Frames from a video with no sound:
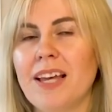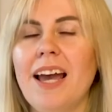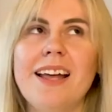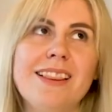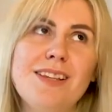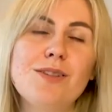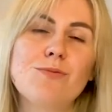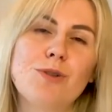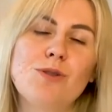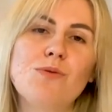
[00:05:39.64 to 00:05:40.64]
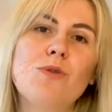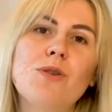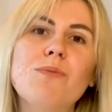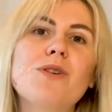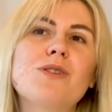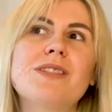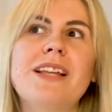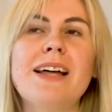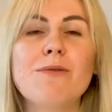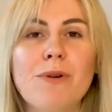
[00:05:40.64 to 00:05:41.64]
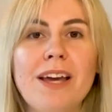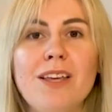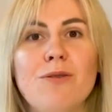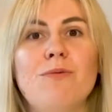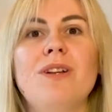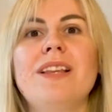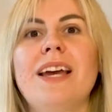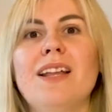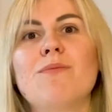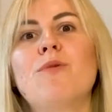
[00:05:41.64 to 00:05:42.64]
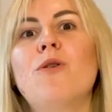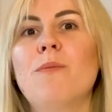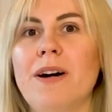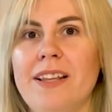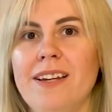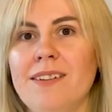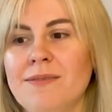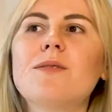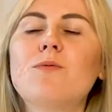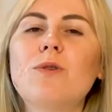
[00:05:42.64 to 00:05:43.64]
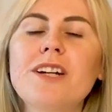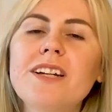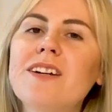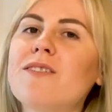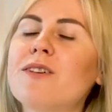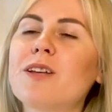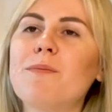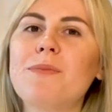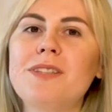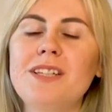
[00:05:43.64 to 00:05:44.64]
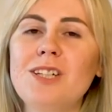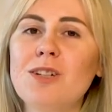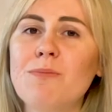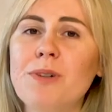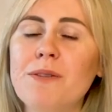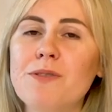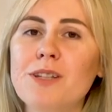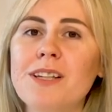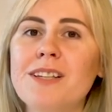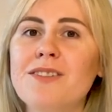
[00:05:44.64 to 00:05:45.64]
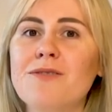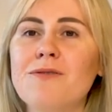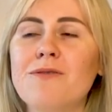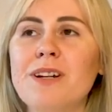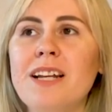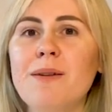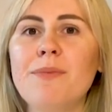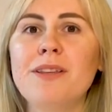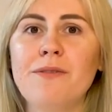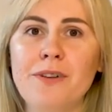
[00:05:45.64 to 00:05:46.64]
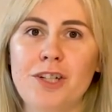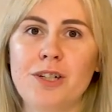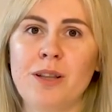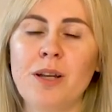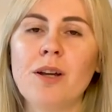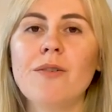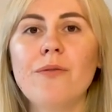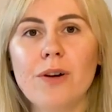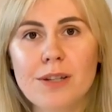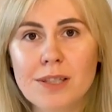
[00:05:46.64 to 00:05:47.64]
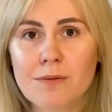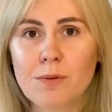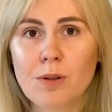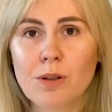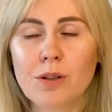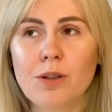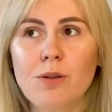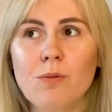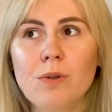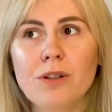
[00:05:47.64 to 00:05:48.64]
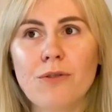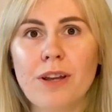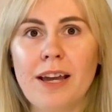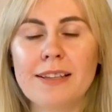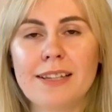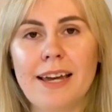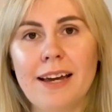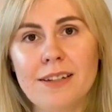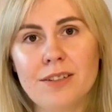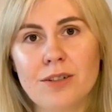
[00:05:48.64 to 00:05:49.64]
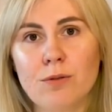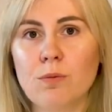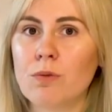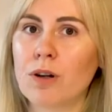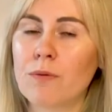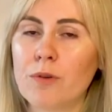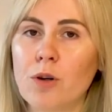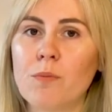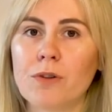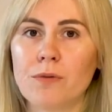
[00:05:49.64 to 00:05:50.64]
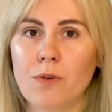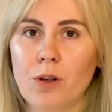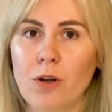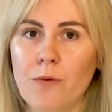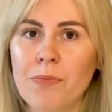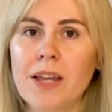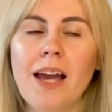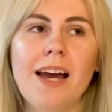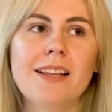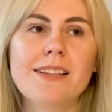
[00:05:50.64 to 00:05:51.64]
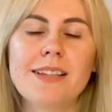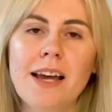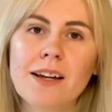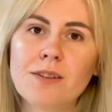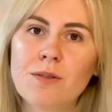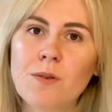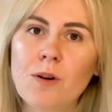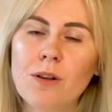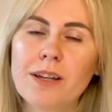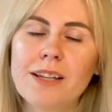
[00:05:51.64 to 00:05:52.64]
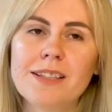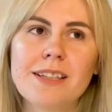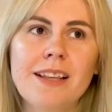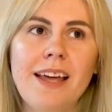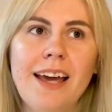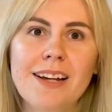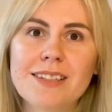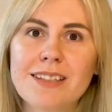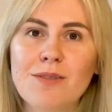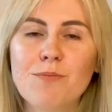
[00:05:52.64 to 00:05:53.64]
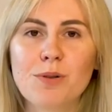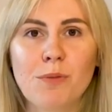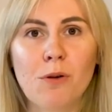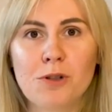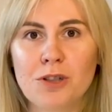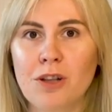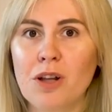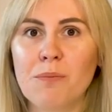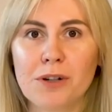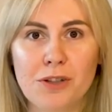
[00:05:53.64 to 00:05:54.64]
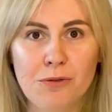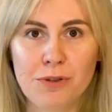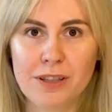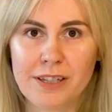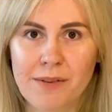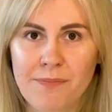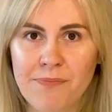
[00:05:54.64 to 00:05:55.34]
And this is what you want, because that way you will get more money. Working on competition briefs is really beneficial. First of all, you will create extra work for your portfolio. And second of all, it's an excellent promotional opportunity.